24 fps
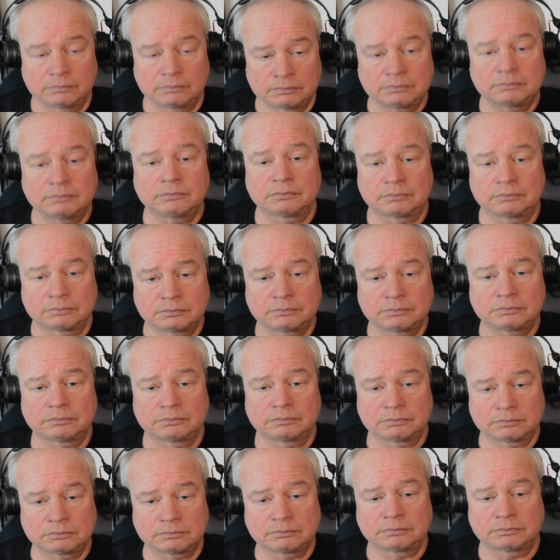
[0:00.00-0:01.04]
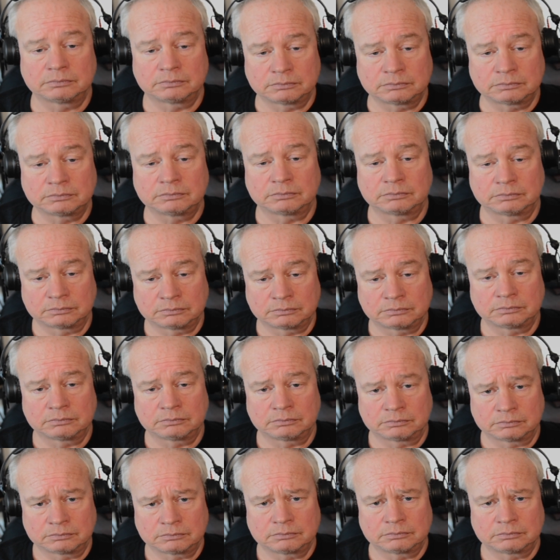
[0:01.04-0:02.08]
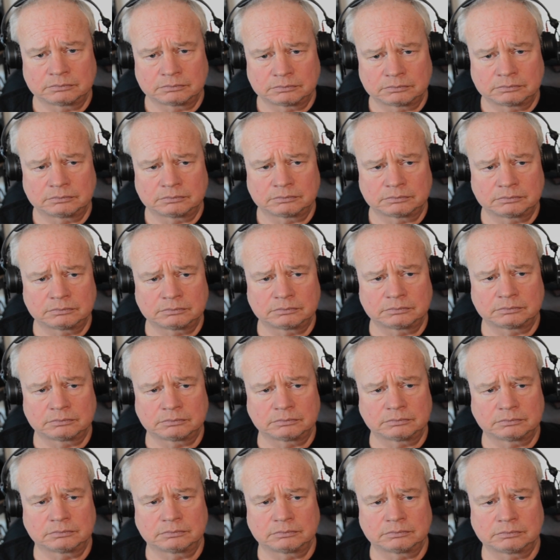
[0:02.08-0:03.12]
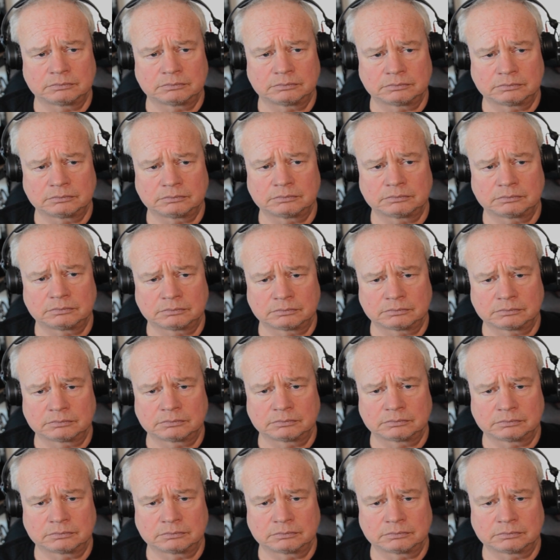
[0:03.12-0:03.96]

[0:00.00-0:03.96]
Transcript: (silent)